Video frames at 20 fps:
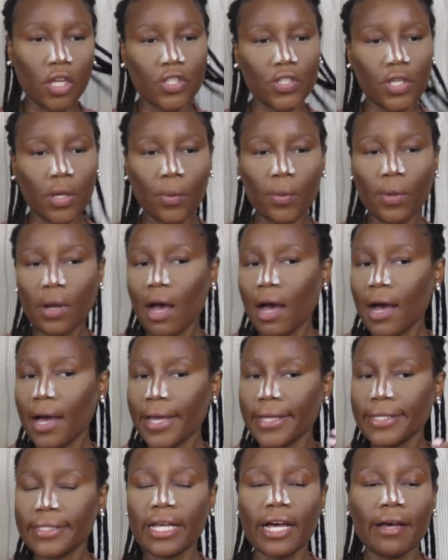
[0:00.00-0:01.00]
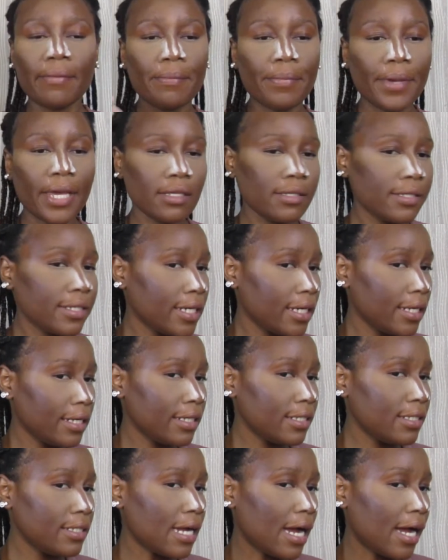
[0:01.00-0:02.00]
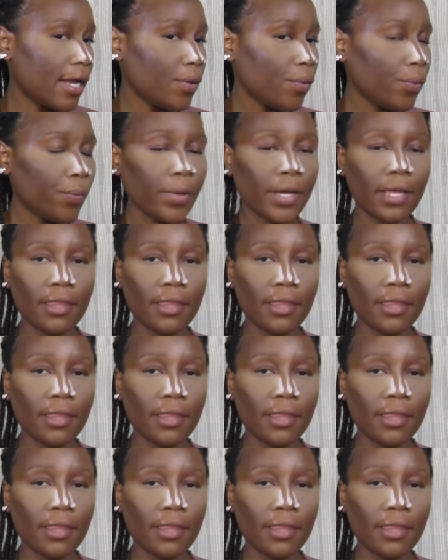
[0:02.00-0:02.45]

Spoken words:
So guys, I'm basically done